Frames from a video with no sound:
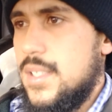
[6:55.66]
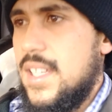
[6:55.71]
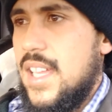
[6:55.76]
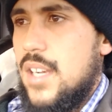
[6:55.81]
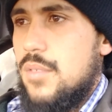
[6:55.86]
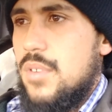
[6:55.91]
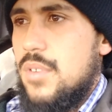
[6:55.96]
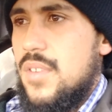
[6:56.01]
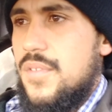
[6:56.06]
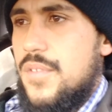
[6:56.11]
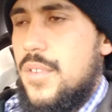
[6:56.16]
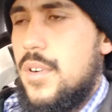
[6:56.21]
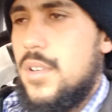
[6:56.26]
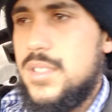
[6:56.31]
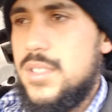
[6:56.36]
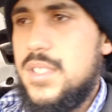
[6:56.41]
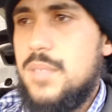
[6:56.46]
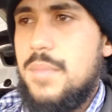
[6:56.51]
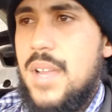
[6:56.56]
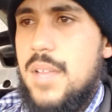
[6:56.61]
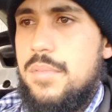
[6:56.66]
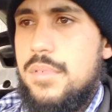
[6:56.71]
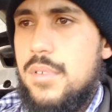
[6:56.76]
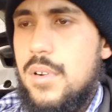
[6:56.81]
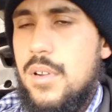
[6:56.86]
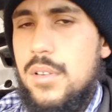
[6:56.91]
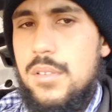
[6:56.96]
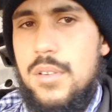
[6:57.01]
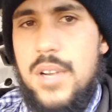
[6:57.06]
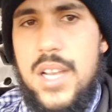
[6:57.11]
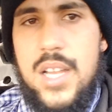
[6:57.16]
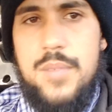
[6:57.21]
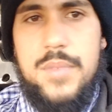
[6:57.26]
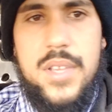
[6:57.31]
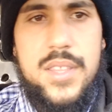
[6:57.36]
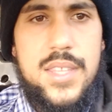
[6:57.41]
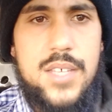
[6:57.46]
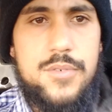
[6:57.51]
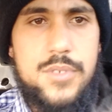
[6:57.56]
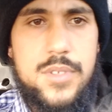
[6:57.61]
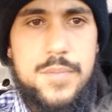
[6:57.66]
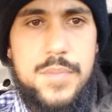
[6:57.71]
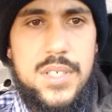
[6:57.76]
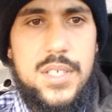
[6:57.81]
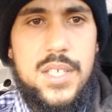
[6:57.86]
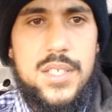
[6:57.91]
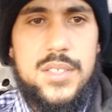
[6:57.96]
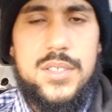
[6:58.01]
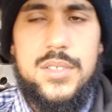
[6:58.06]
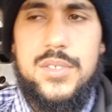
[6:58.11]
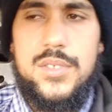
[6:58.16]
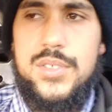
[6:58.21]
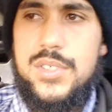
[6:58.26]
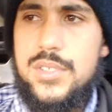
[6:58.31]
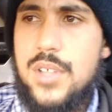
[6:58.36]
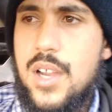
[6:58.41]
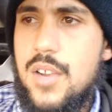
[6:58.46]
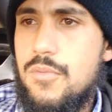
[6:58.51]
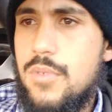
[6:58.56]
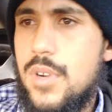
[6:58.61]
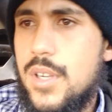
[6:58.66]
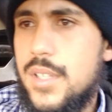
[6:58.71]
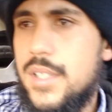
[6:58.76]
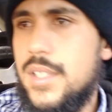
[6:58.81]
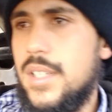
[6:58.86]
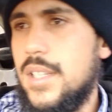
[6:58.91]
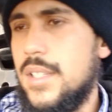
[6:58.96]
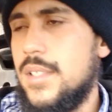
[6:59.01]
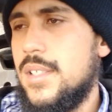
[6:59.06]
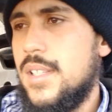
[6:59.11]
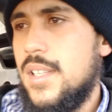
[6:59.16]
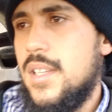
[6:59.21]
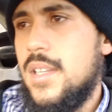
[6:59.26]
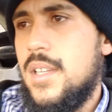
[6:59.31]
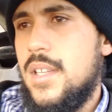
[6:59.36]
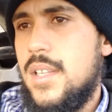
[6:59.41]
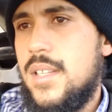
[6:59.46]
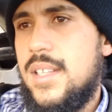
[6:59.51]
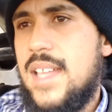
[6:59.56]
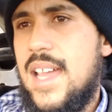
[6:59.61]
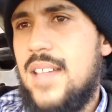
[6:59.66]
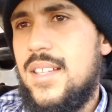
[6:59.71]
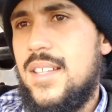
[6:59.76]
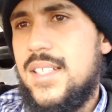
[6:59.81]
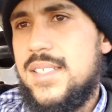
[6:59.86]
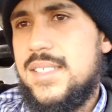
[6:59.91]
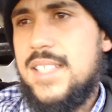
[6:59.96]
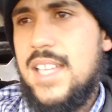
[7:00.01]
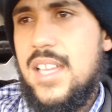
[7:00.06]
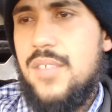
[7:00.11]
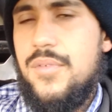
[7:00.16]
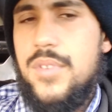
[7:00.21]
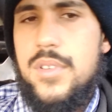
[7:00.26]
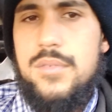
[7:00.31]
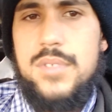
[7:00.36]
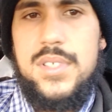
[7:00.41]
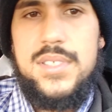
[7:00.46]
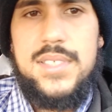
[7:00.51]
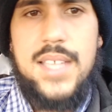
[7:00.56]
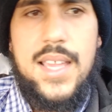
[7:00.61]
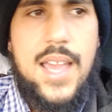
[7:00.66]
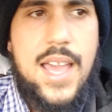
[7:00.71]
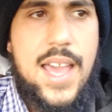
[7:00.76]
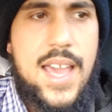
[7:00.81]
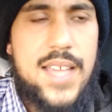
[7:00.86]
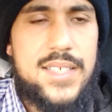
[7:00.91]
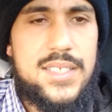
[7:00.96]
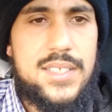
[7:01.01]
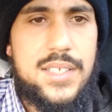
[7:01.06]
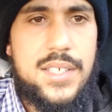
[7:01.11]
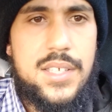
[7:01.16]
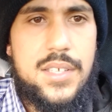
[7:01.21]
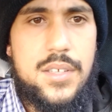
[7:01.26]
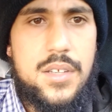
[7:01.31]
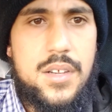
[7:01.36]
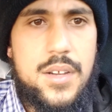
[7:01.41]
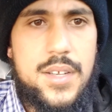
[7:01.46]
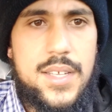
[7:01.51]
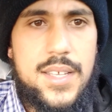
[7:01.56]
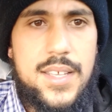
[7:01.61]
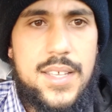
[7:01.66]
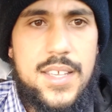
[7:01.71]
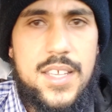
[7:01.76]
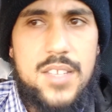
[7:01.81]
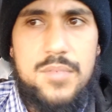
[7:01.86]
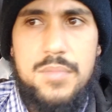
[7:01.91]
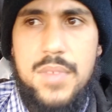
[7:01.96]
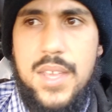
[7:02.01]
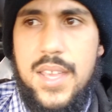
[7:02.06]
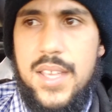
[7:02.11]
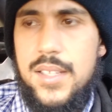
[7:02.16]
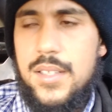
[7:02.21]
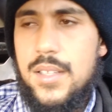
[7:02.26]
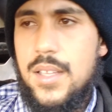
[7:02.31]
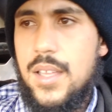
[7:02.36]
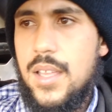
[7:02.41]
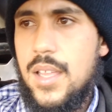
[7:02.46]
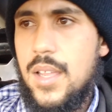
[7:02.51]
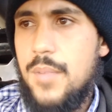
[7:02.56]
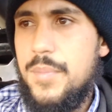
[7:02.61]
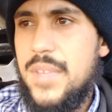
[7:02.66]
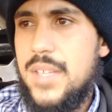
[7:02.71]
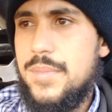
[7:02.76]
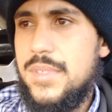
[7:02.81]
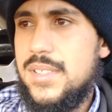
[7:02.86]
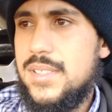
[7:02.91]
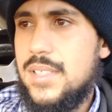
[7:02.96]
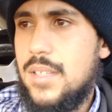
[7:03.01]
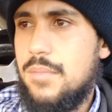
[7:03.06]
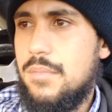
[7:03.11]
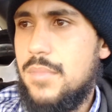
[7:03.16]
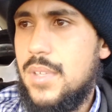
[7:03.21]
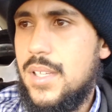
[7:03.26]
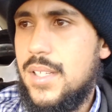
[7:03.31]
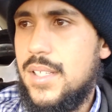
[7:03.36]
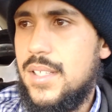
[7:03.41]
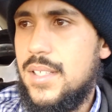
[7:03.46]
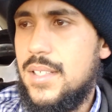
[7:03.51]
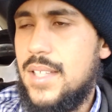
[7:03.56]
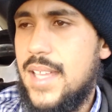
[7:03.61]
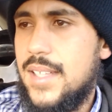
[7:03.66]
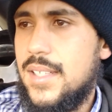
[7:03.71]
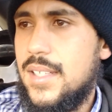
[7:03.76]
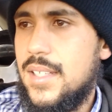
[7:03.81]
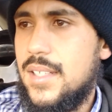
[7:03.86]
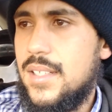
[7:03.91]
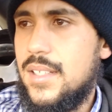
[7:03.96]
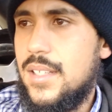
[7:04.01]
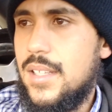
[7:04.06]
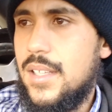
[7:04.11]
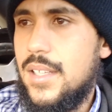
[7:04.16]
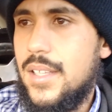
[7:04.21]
get a referral to my program, and then we begin to start working. Now, let's say if it was a high security inmate, uh, maybe somebody like in